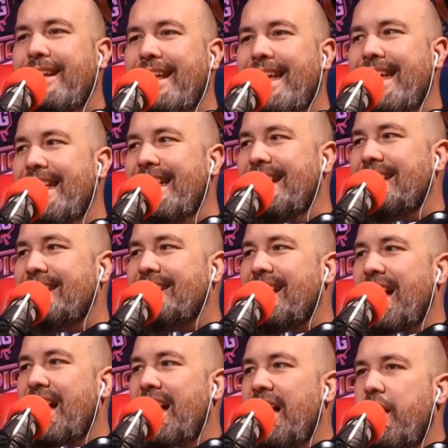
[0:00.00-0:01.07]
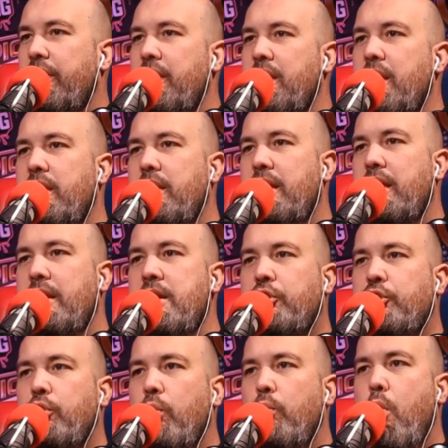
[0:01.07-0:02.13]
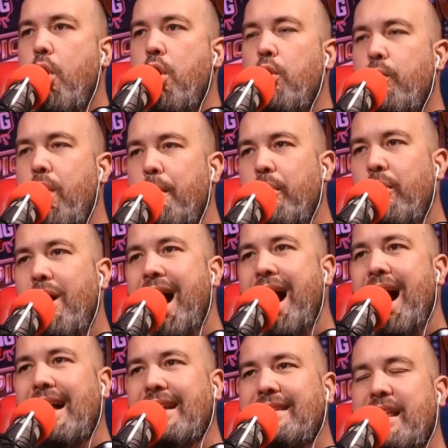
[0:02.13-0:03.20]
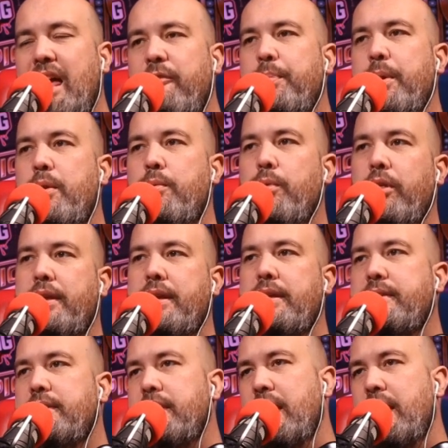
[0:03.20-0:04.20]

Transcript: is the initial Royal Rumble odds have been released.